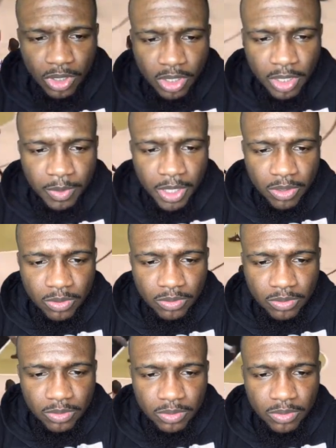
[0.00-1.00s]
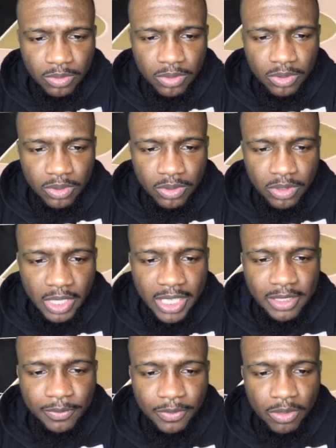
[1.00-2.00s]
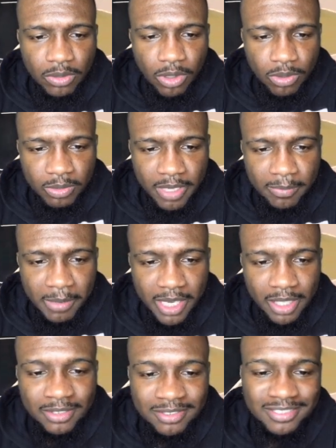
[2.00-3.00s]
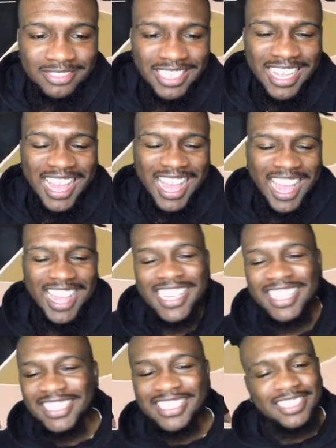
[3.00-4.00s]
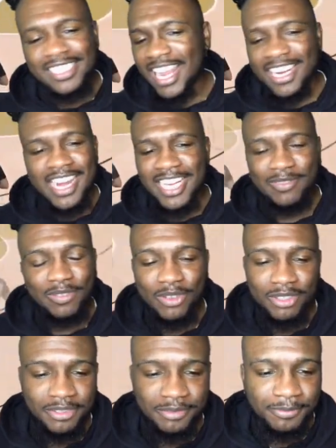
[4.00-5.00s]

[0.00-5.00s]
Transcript: Here we go. Nice float. Nope, never mind. Not a nice floater.